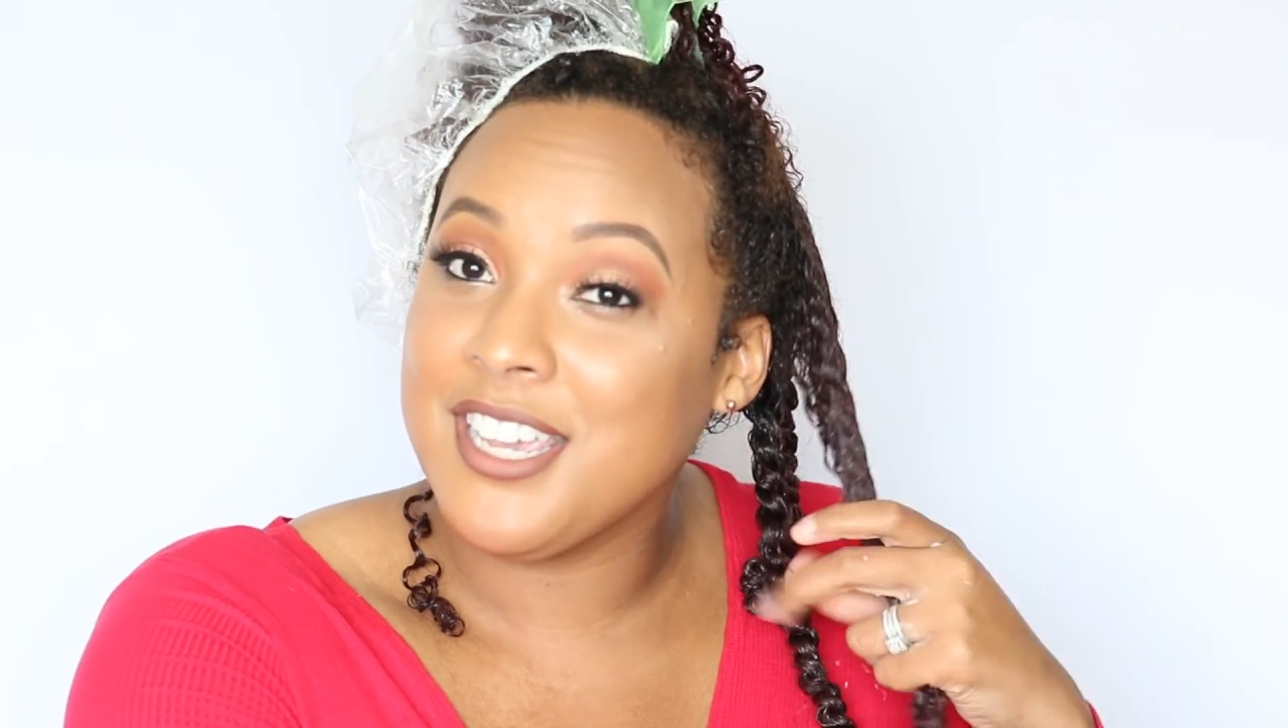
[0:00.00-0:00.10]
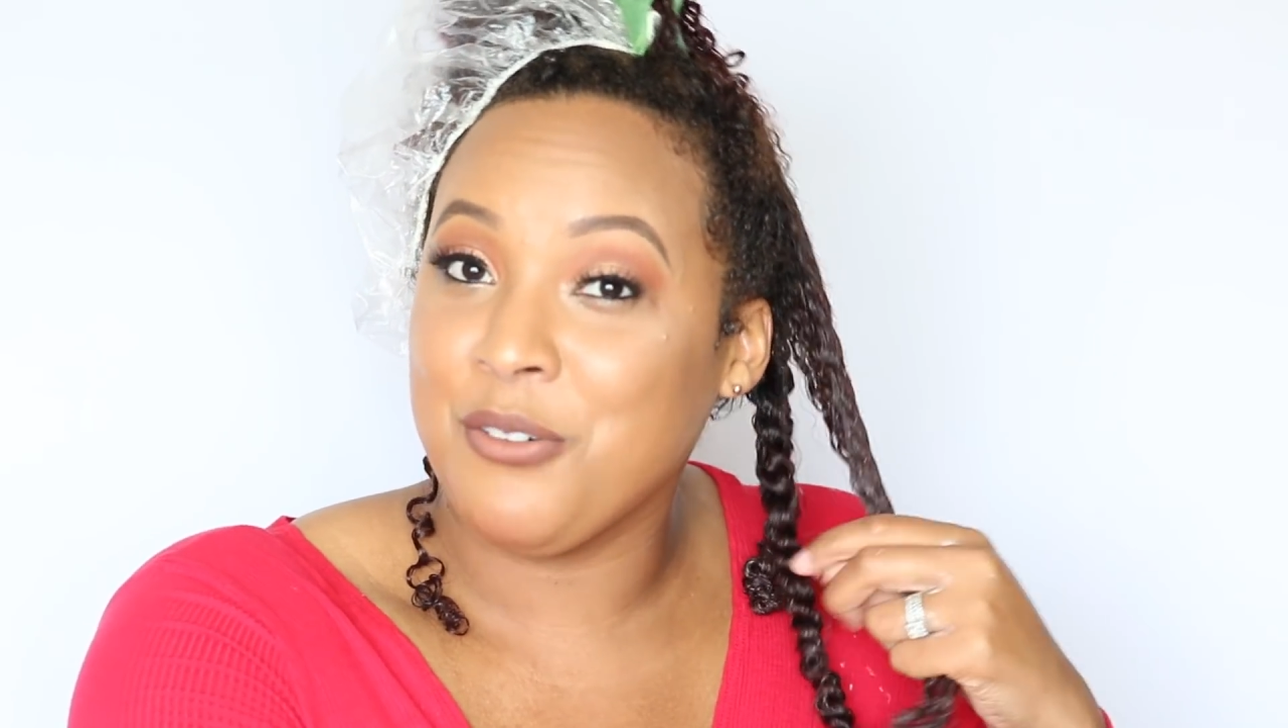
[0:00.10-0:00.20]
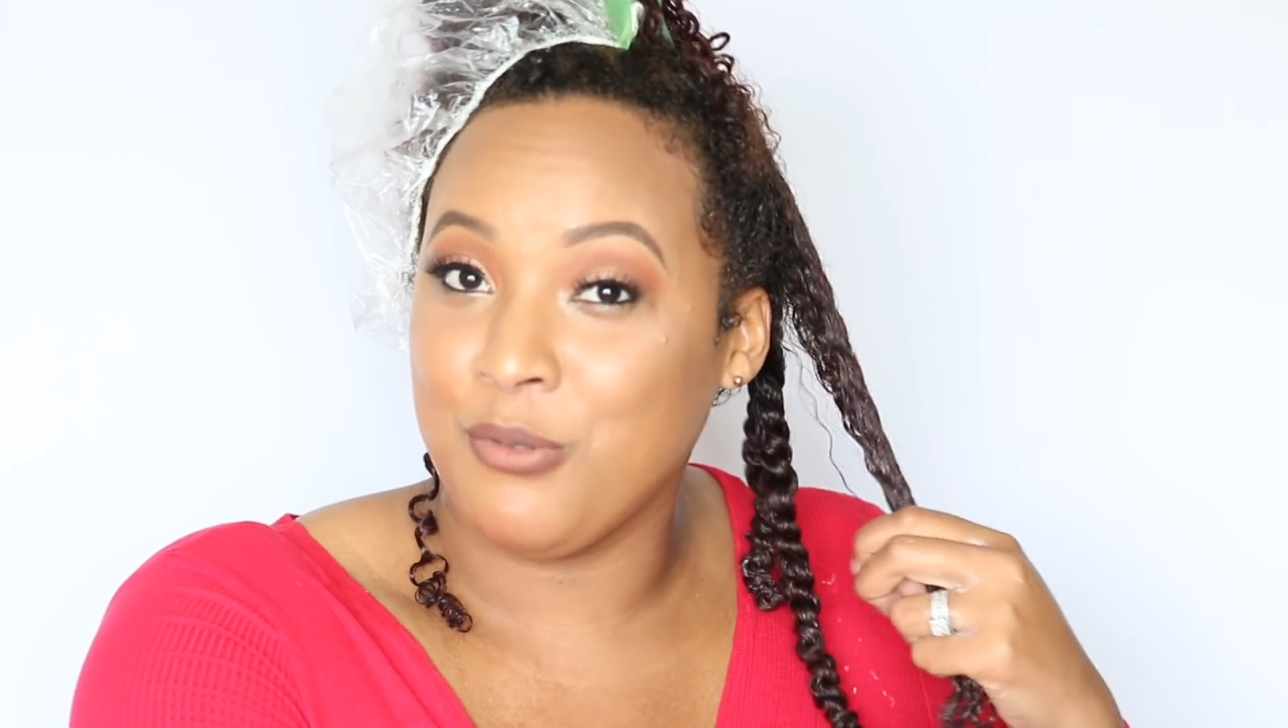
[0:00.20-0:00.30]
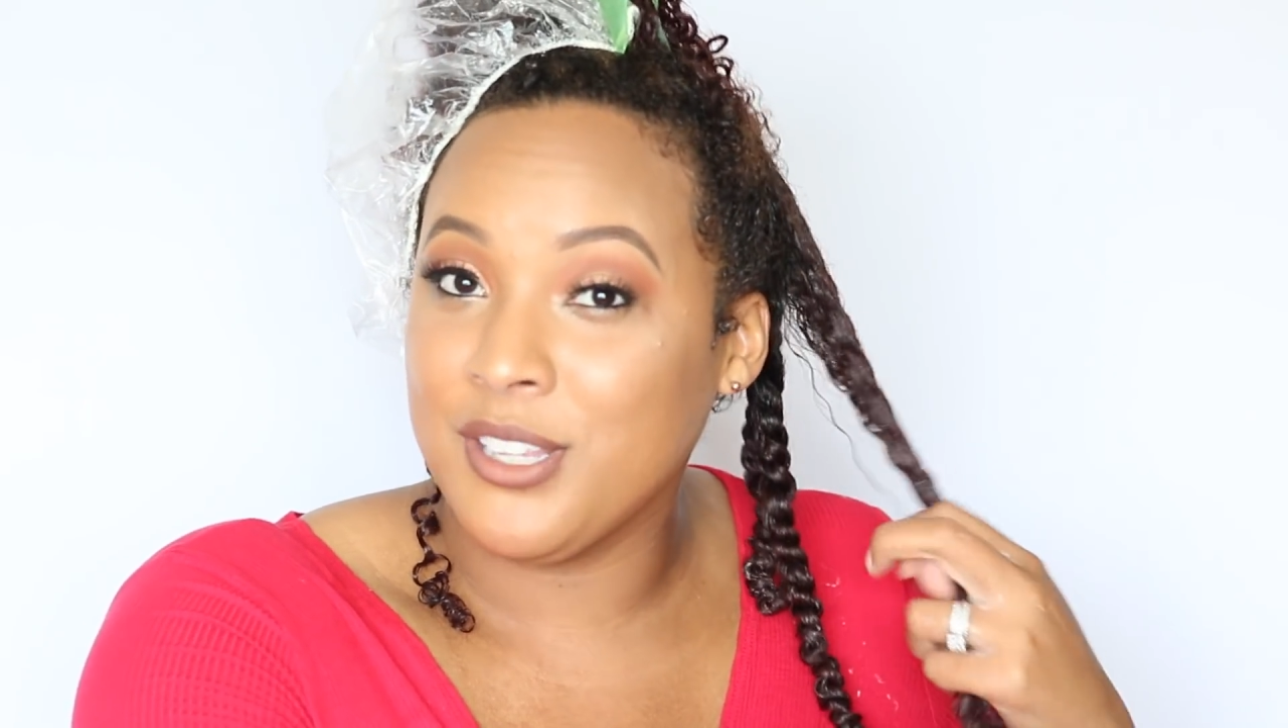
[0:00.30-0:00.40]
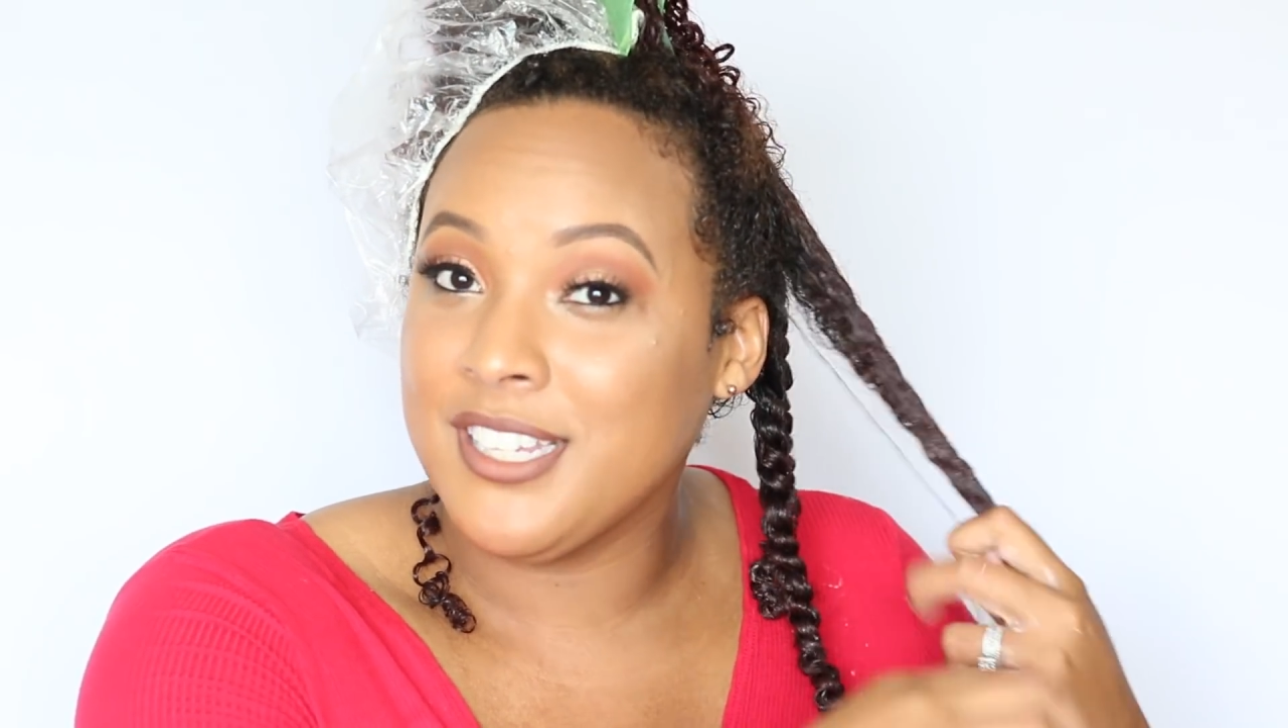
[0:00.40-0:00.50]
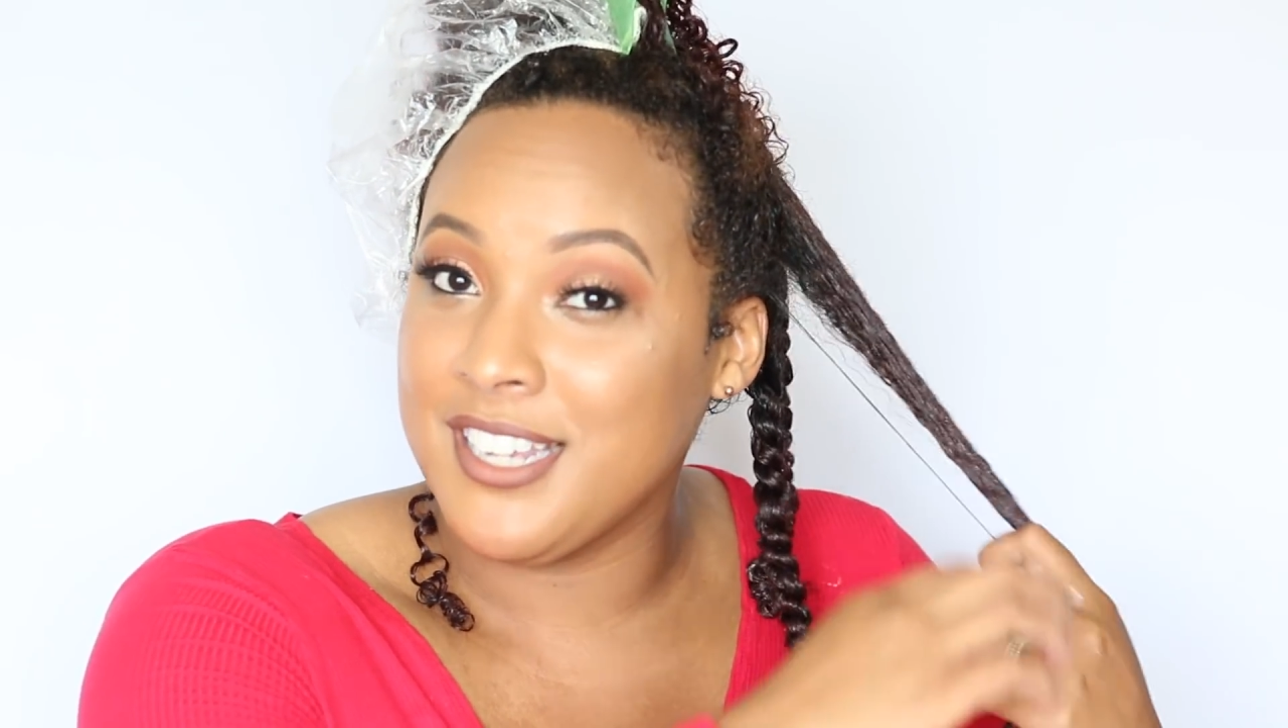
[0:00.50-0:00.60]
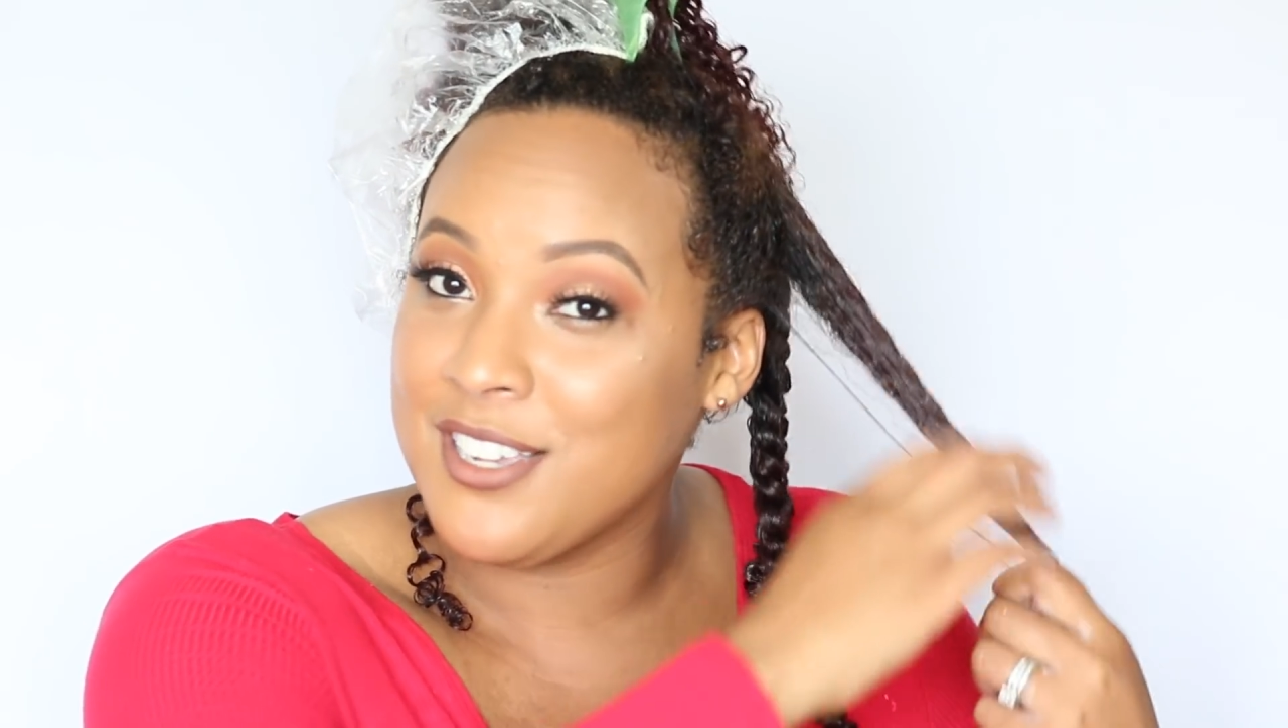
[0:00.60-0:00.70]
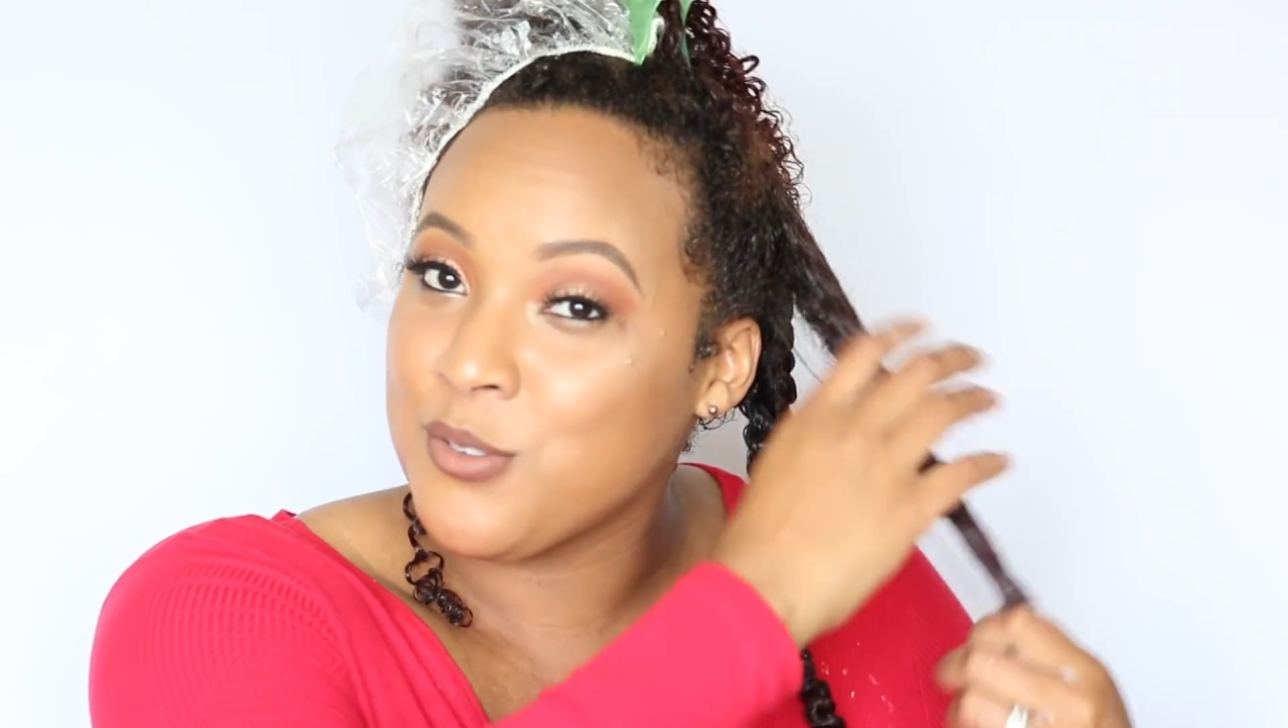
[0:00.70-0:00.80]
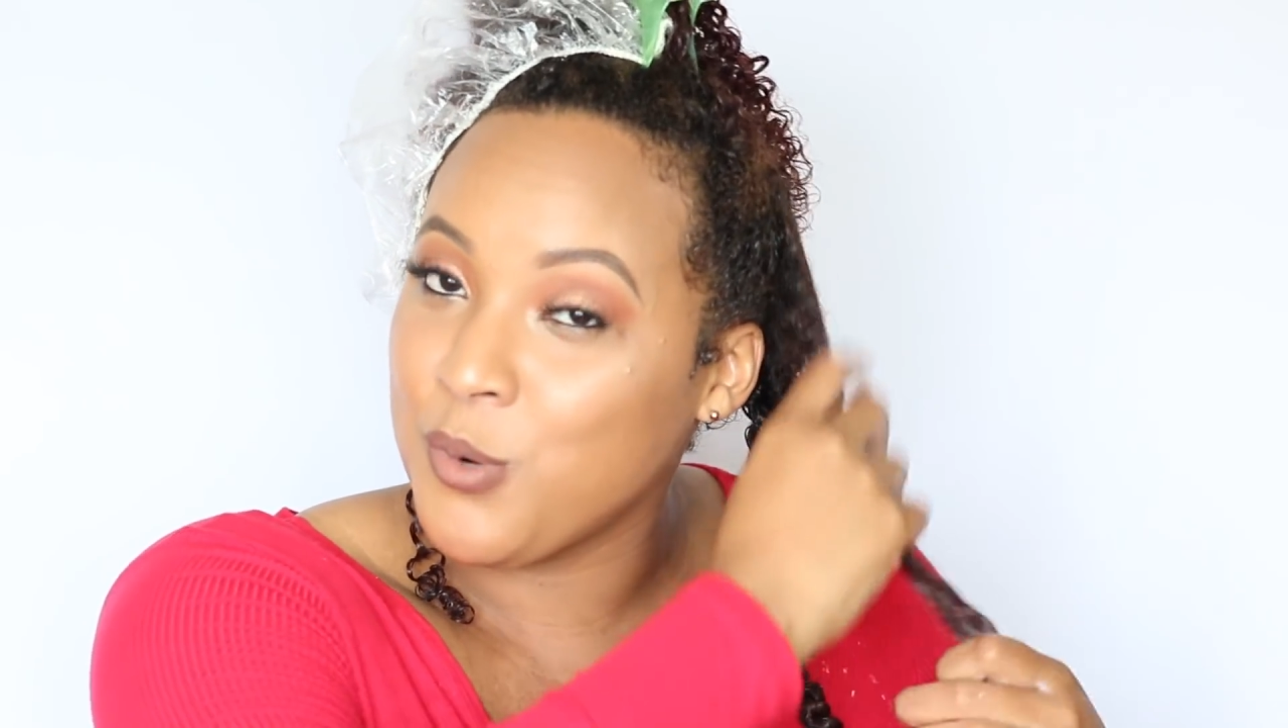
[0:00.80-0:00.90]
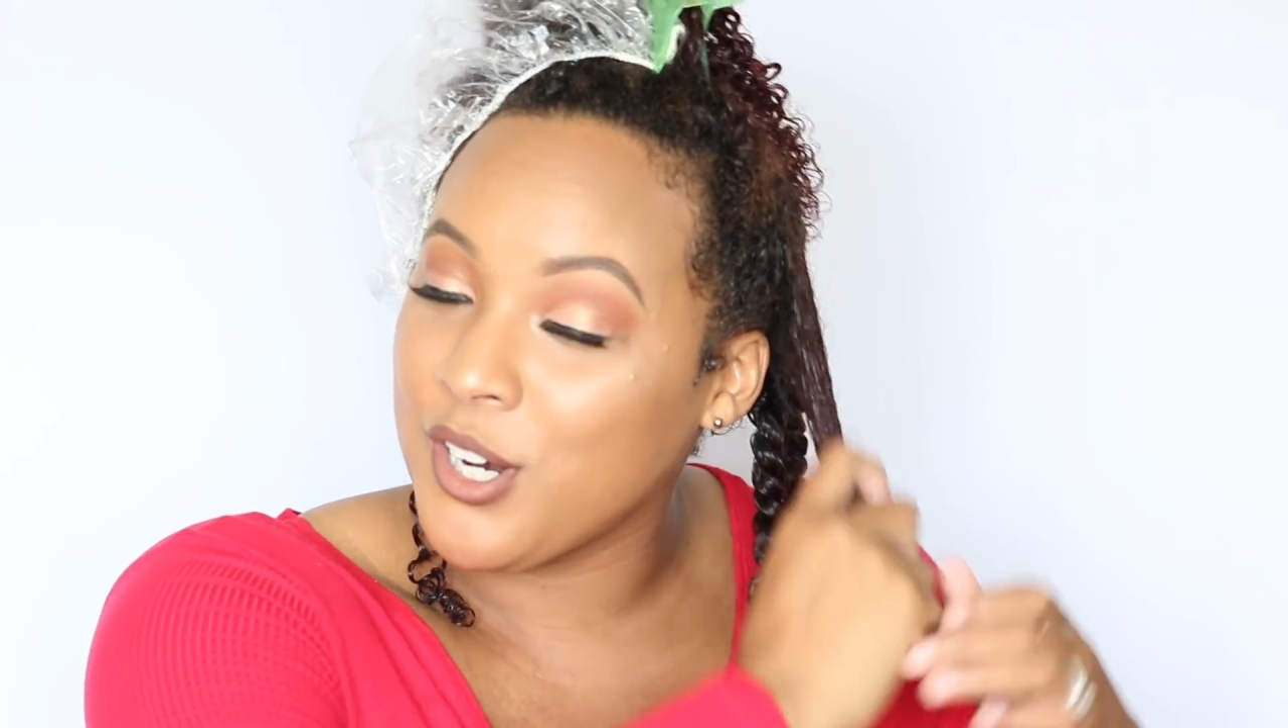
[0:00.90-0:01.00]
it really
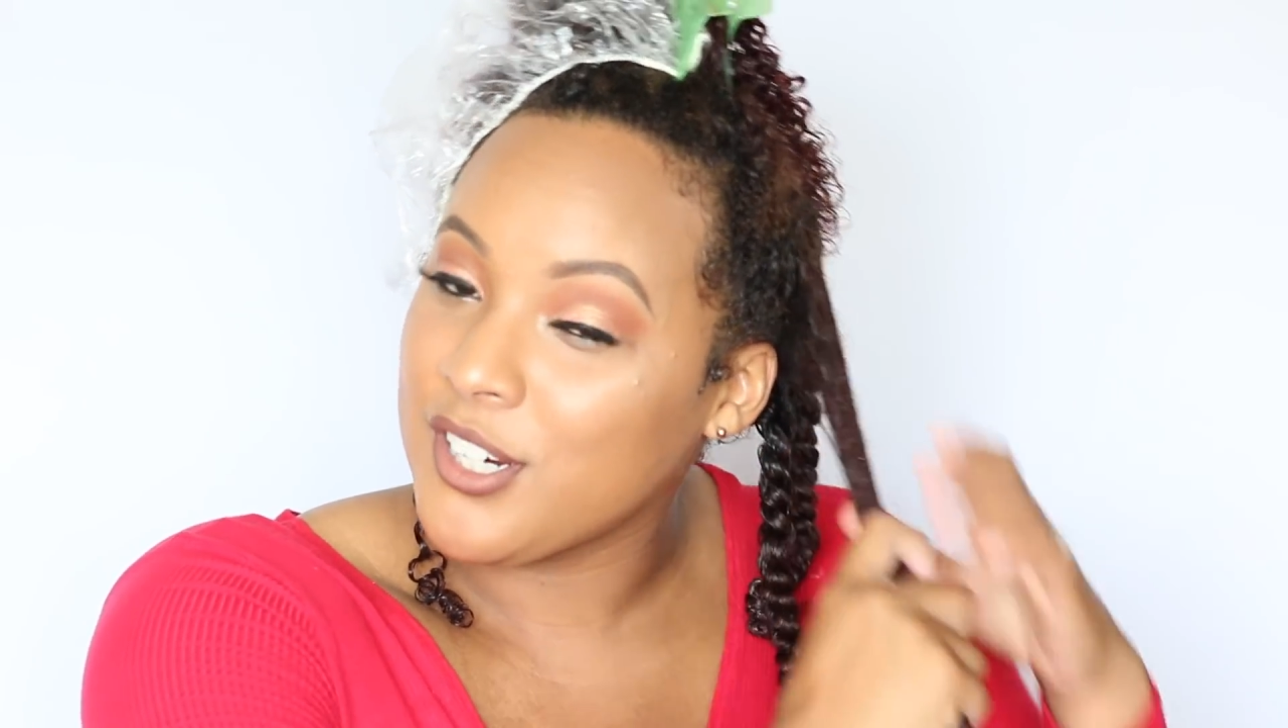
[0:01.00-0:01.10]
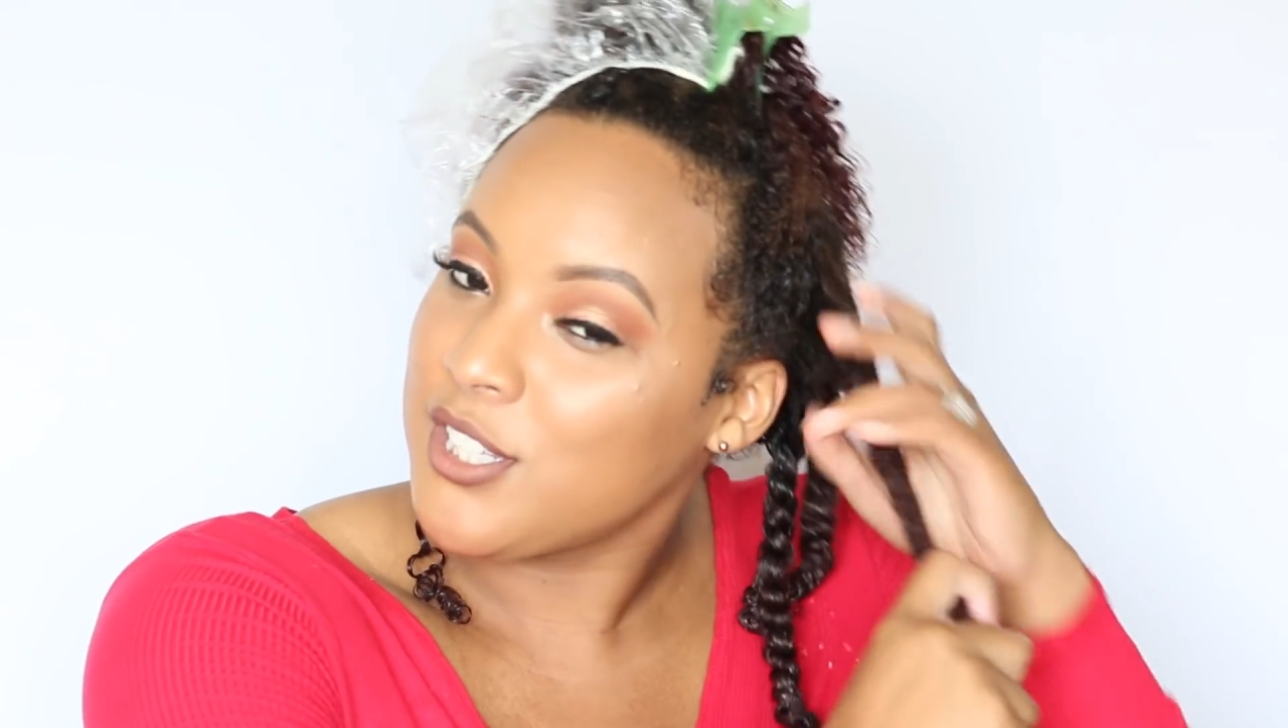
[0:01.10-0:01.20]
does work.